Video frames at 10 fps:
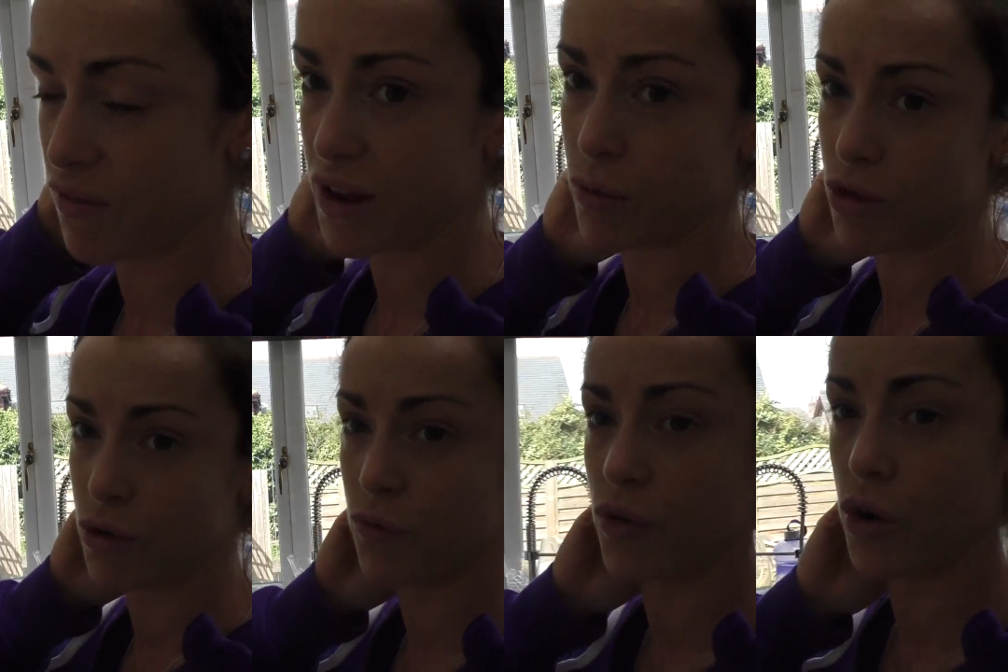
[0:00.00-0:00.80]
If anyone's
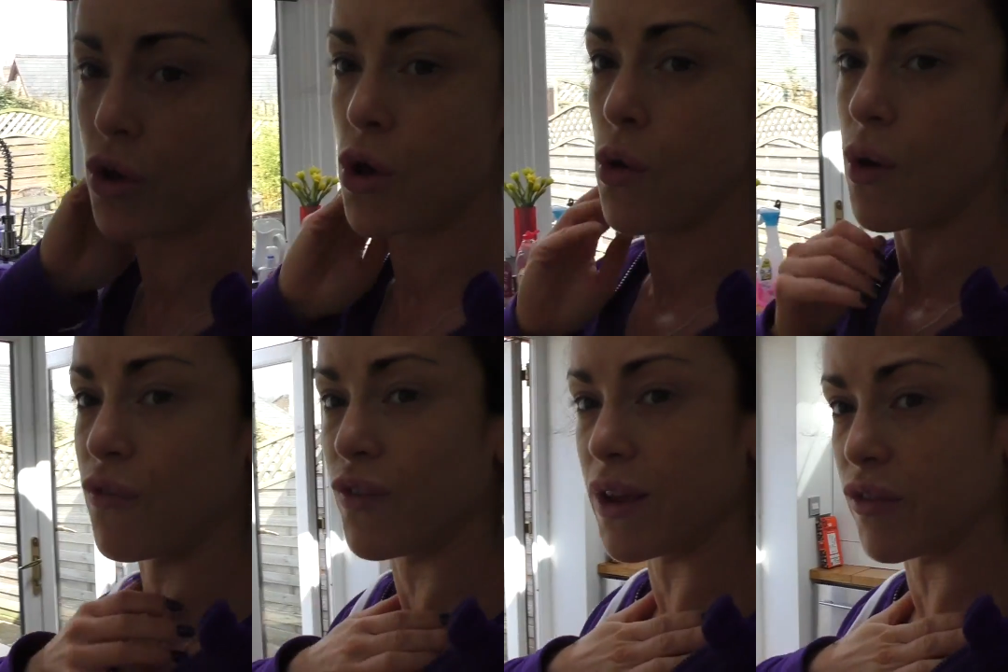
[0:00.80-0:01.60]
looking for
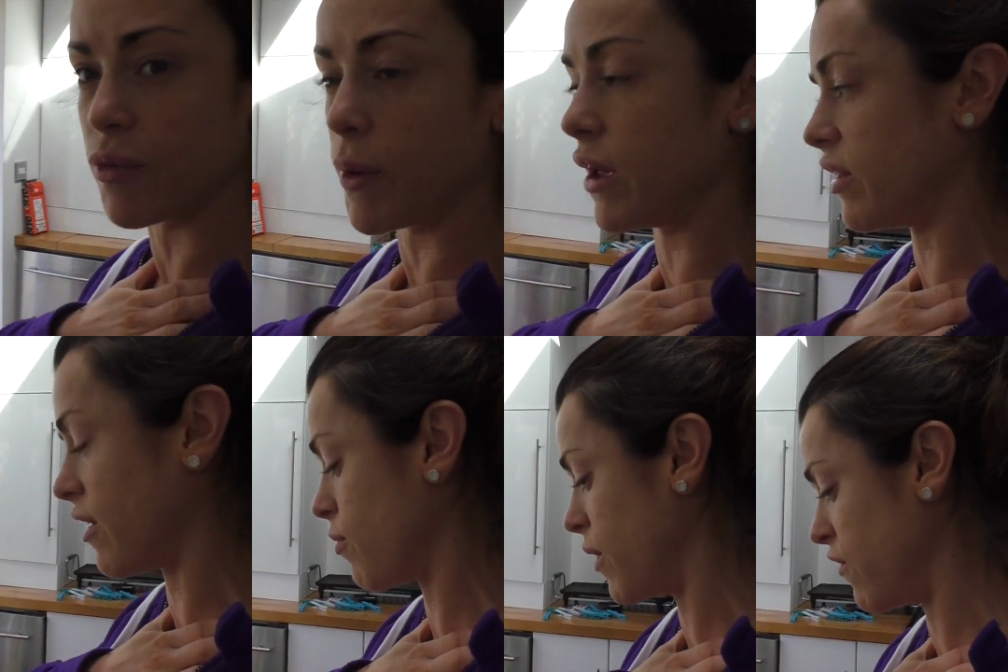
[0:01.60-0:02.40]
what flavour to buy,
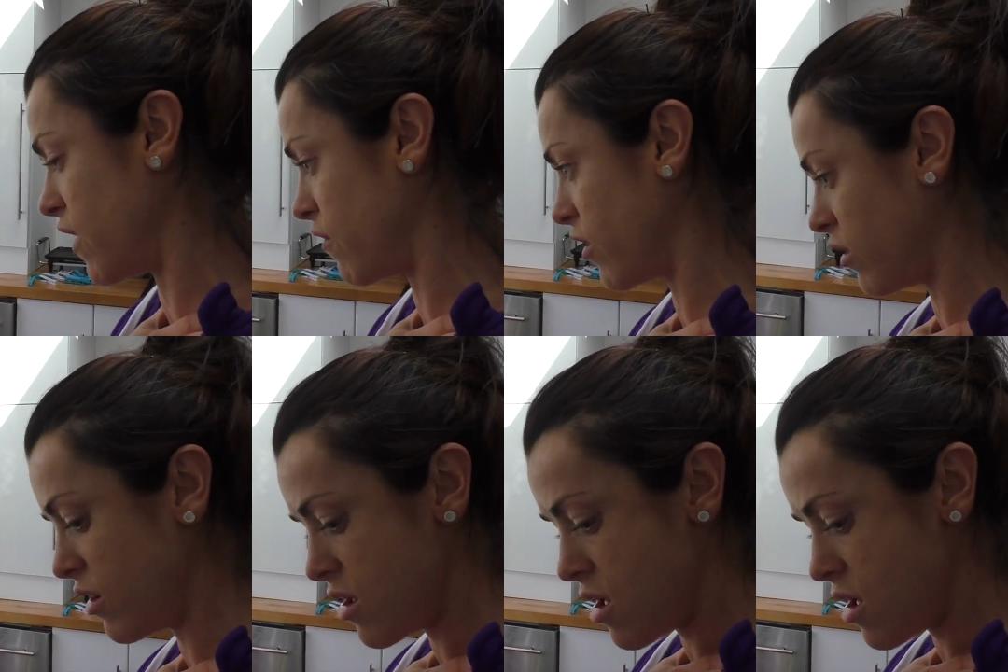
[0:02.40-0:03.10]
that's my favourite.